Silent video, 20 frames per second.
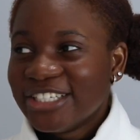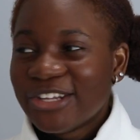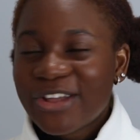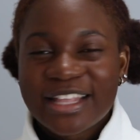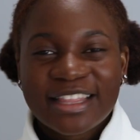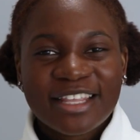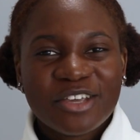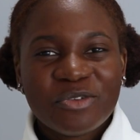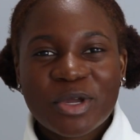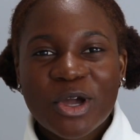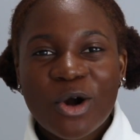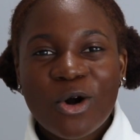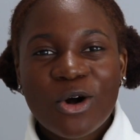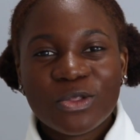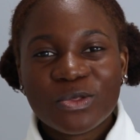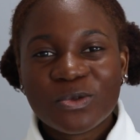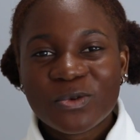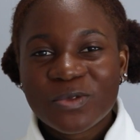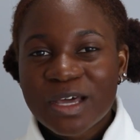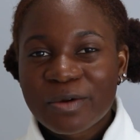And I think we
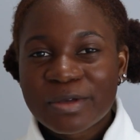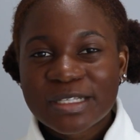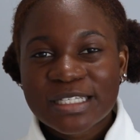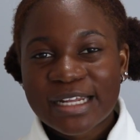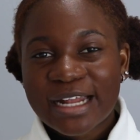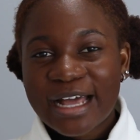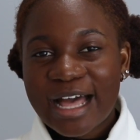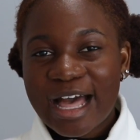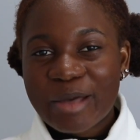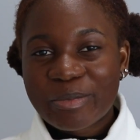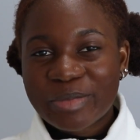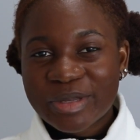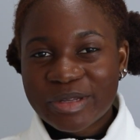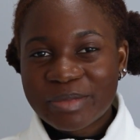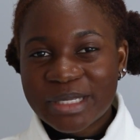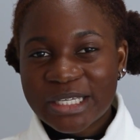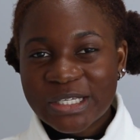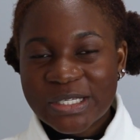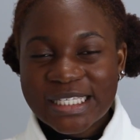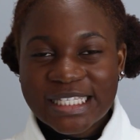all knew that was gonna
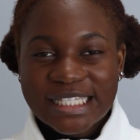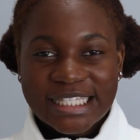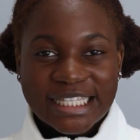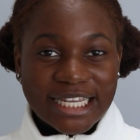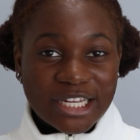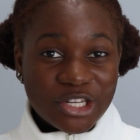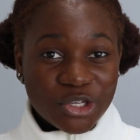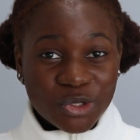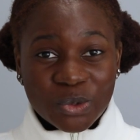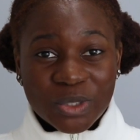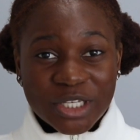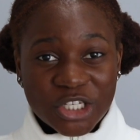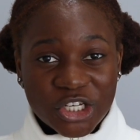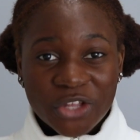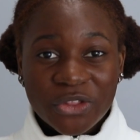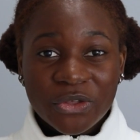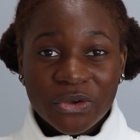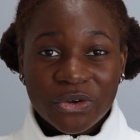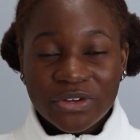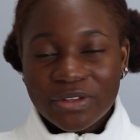happen because they knew each
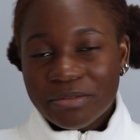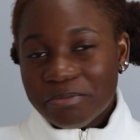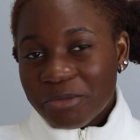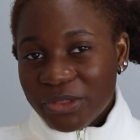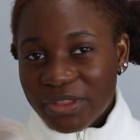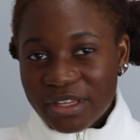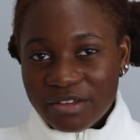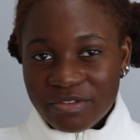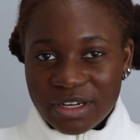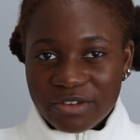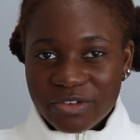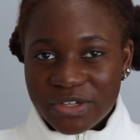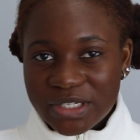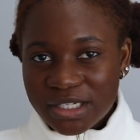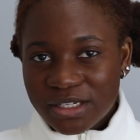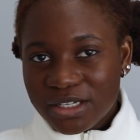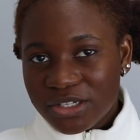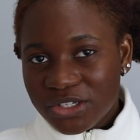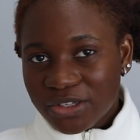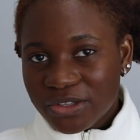other, but they've never
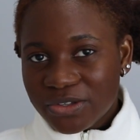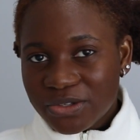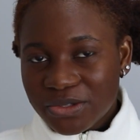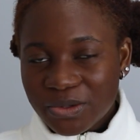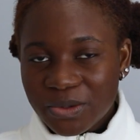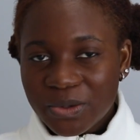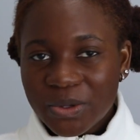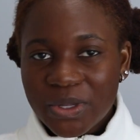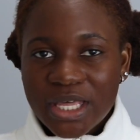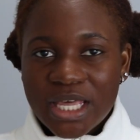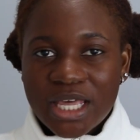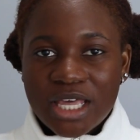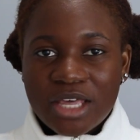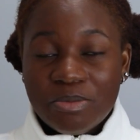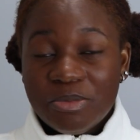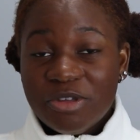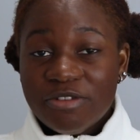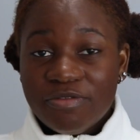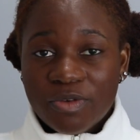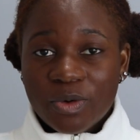seen each other so
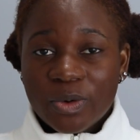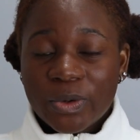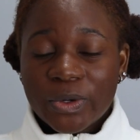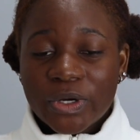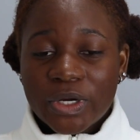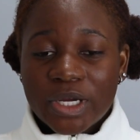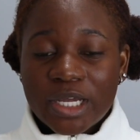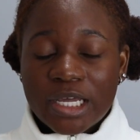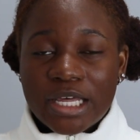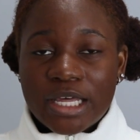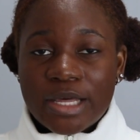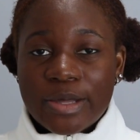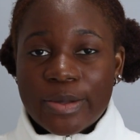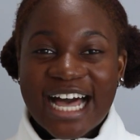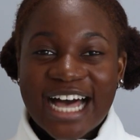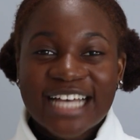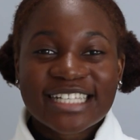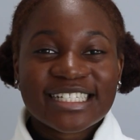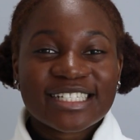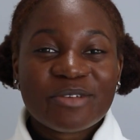before.
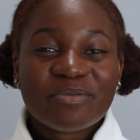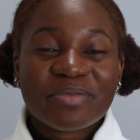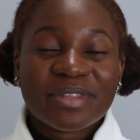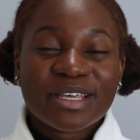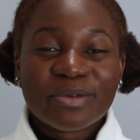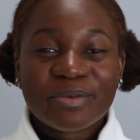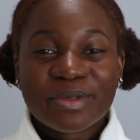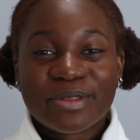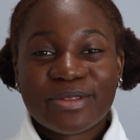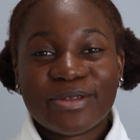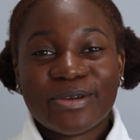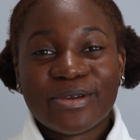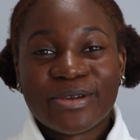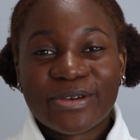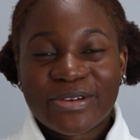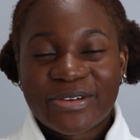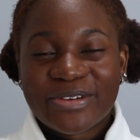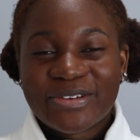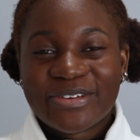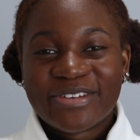Has something with
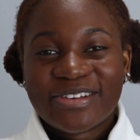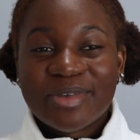her.